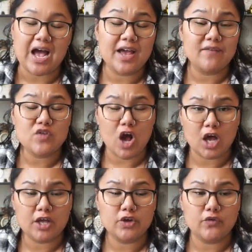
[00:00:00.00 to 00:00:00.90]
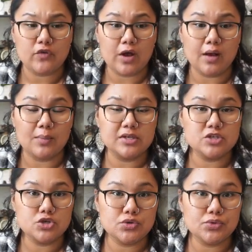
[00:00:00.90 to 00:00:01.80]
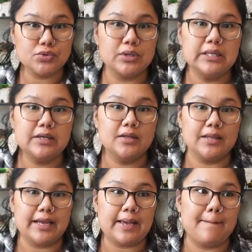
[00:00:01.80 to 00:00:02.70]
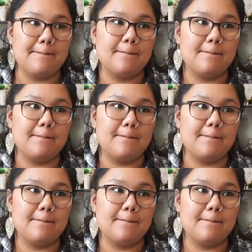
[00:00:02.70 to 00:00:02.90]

I have gone from two like